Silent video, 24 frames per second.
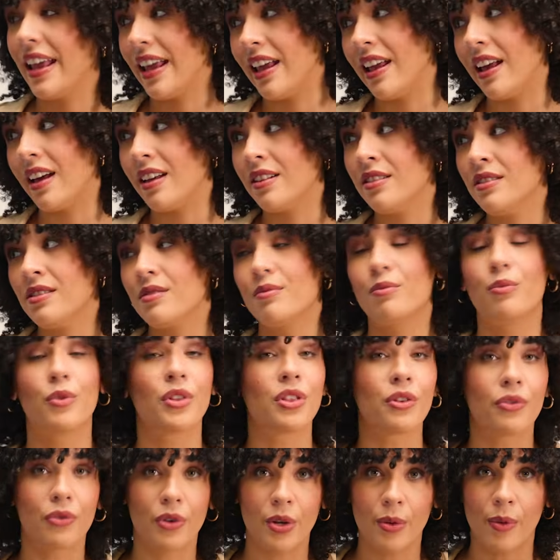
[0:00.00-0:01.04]
And with
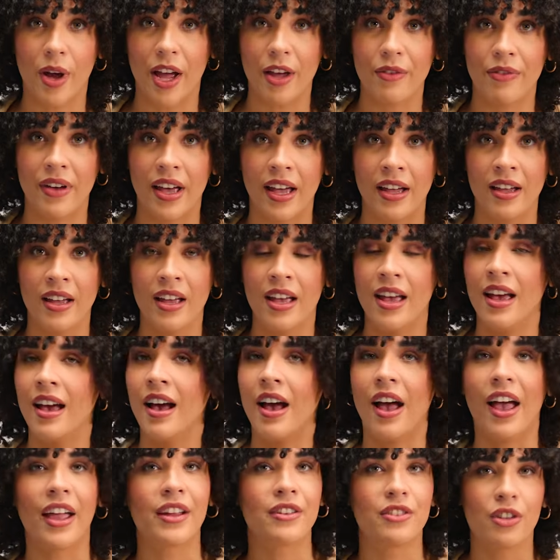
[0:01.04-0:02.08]
the free Wi-Fi,
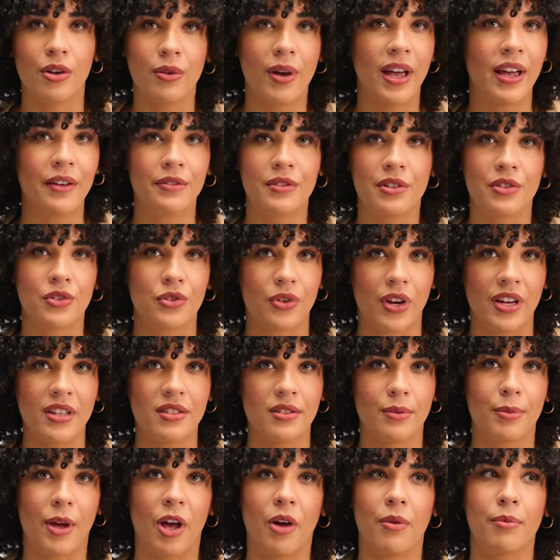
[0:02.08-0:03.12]
I don't have to stress
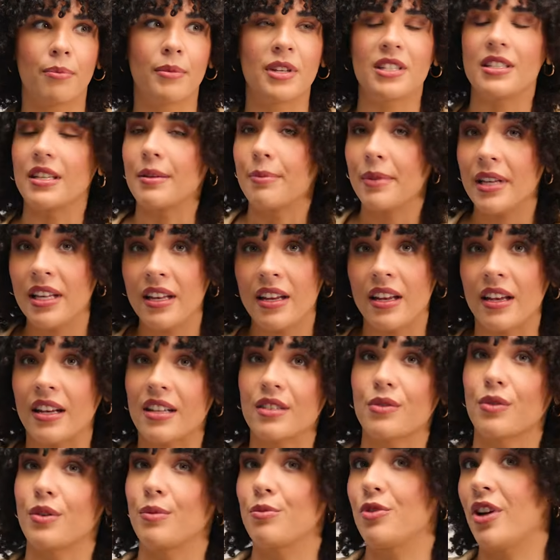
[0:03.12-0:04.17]
about missing
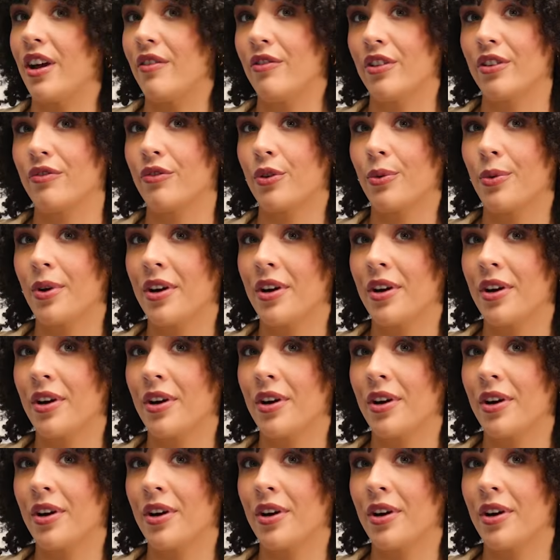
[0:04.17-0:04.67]
meetings when I'm traveling for